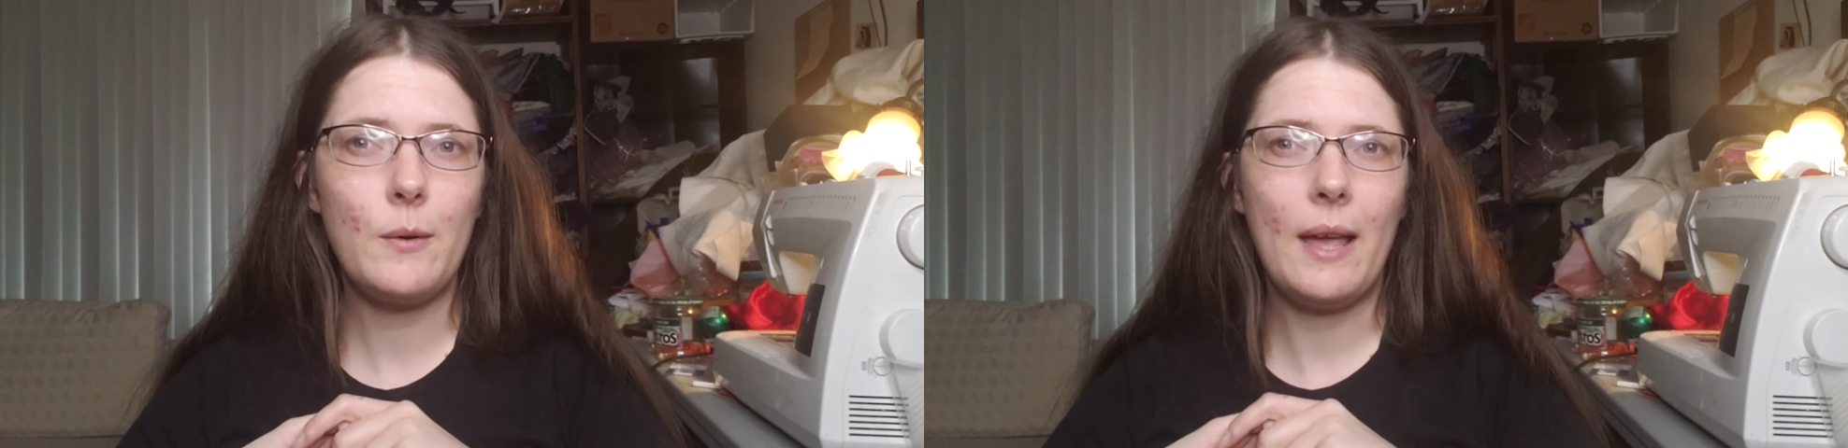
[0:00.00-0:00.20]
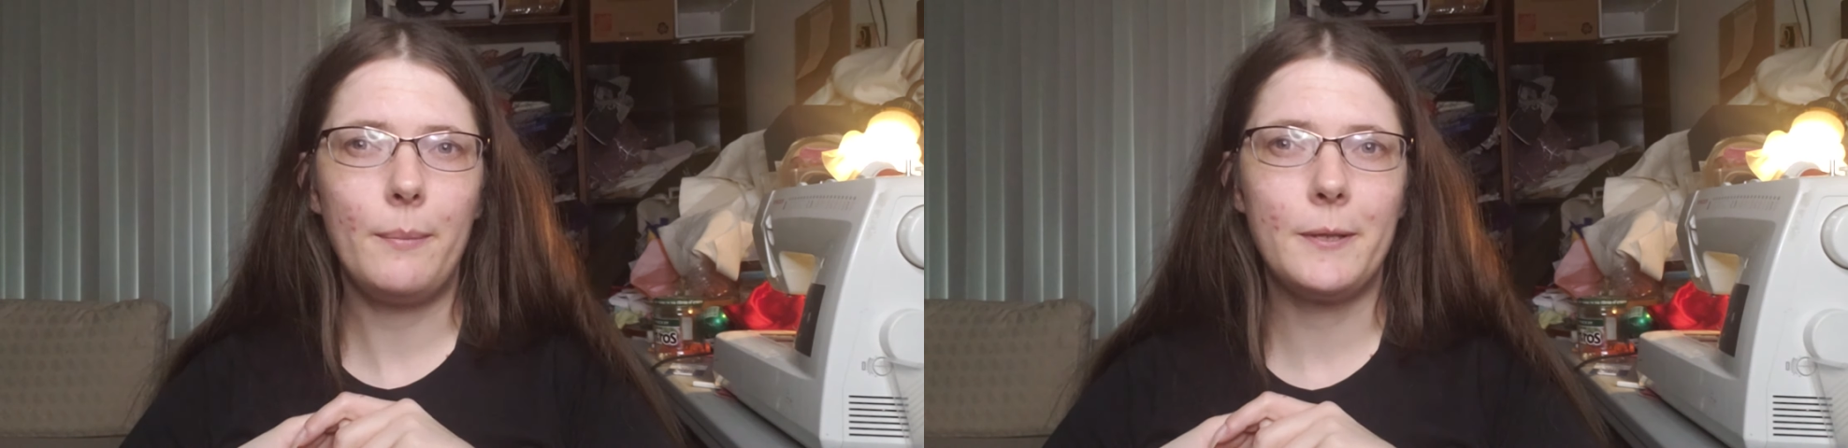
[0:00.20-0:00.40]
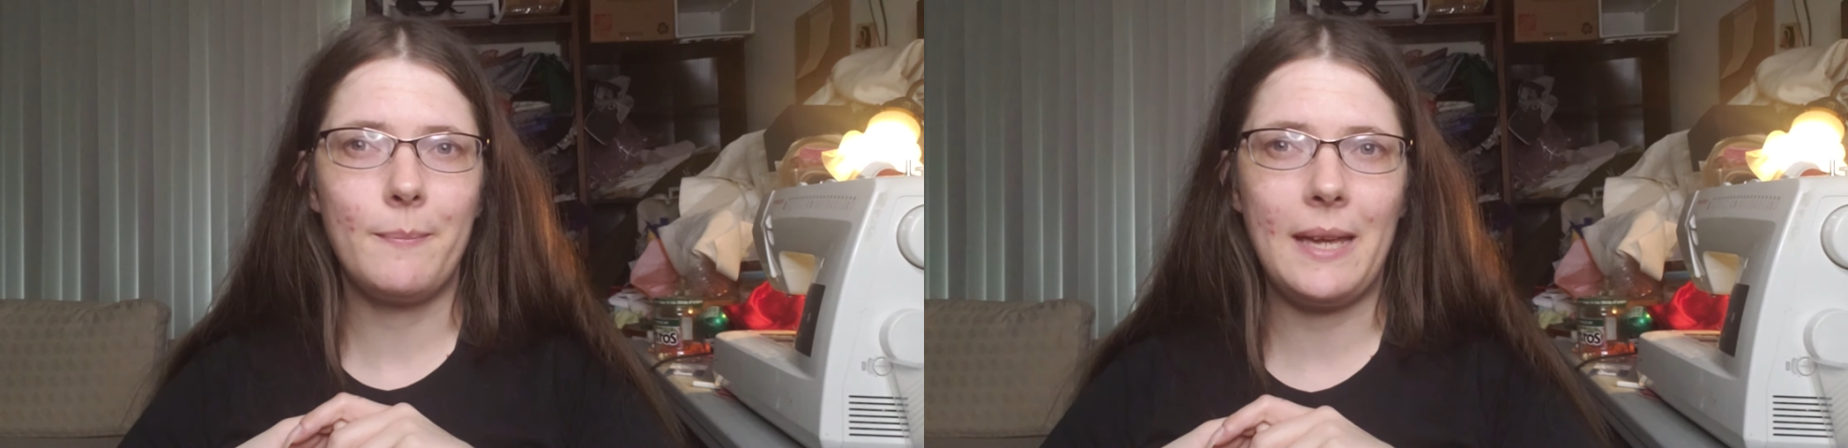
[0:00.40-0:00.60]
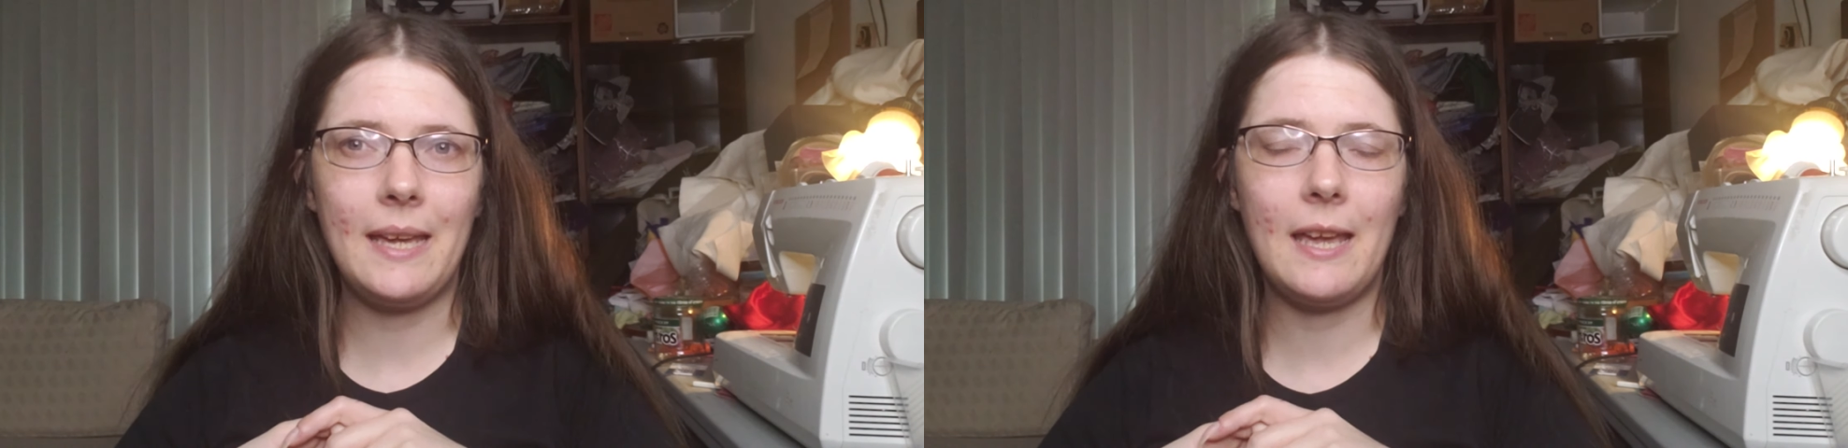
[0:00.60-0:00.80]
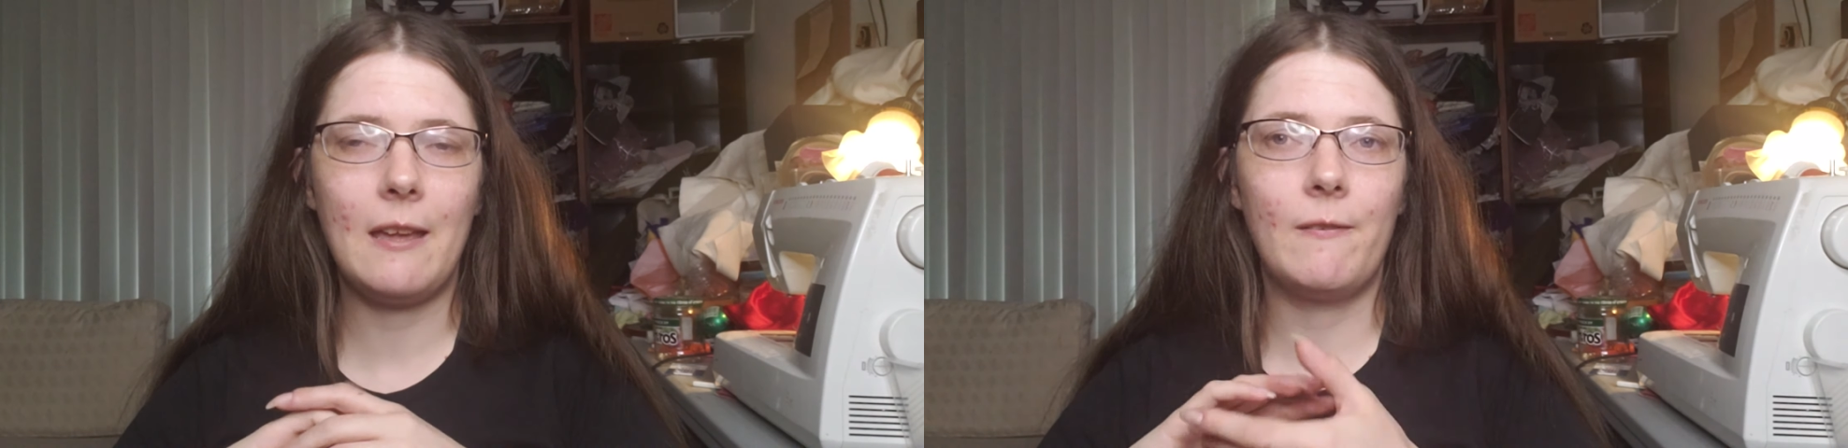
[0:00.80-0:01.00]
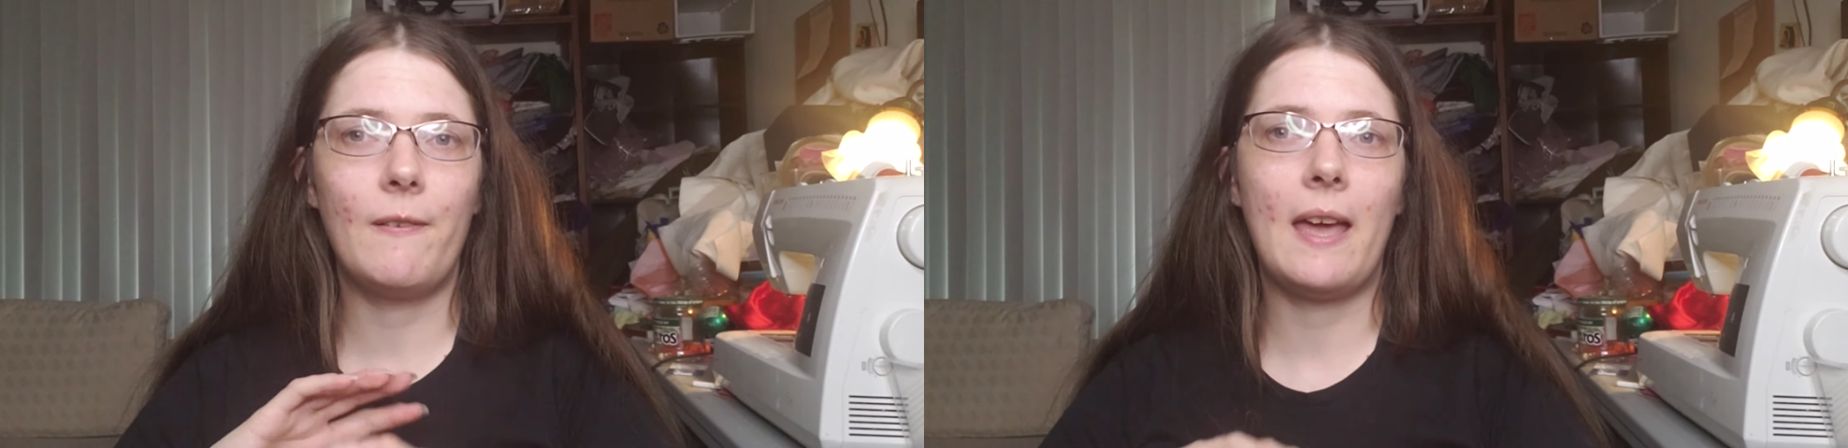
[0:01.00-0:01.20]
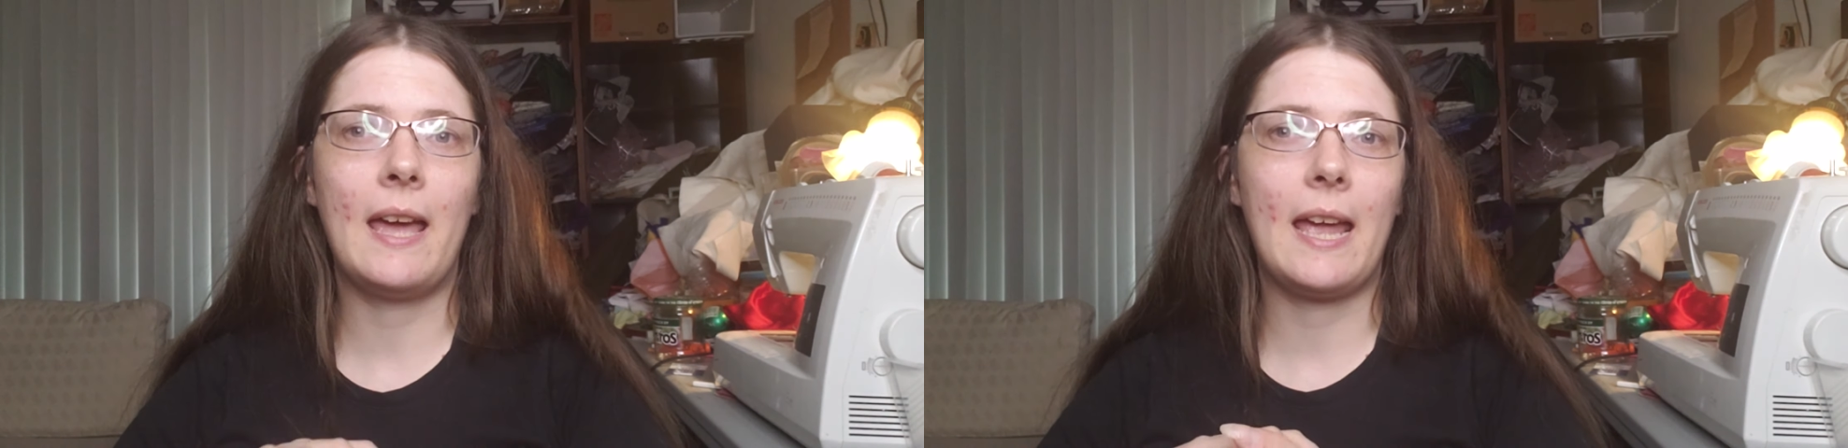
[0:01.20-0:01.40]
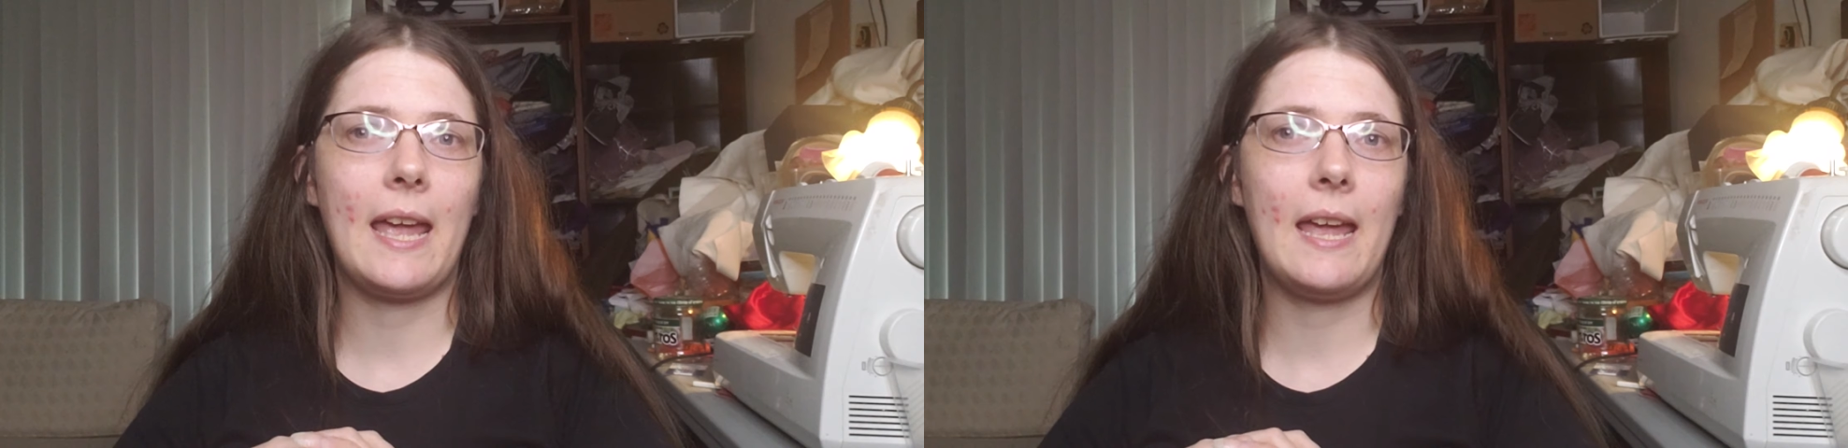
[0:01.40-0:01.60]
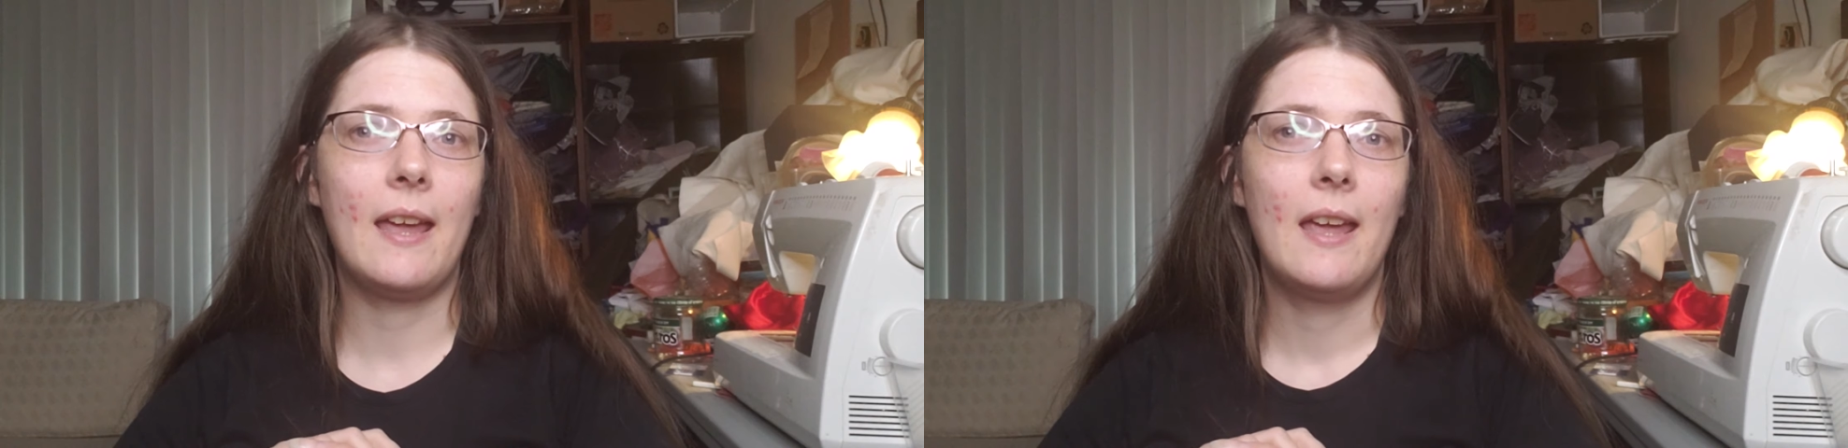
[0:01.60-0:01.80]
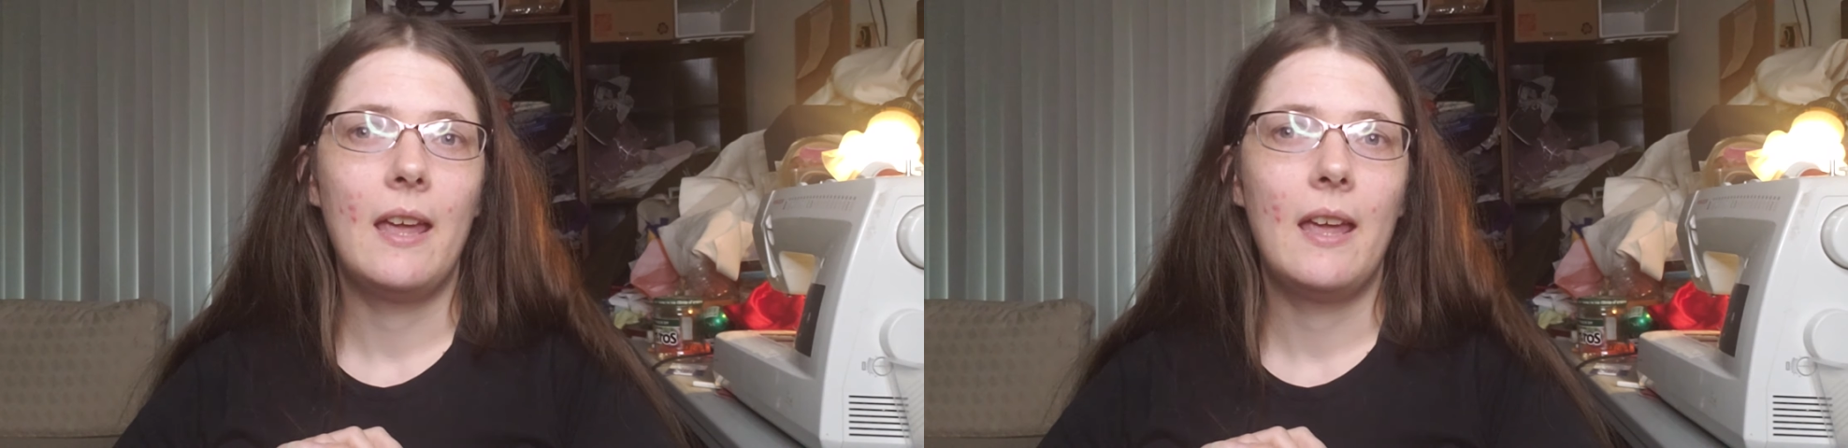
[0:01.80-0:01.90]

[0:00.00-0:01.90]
helps me if I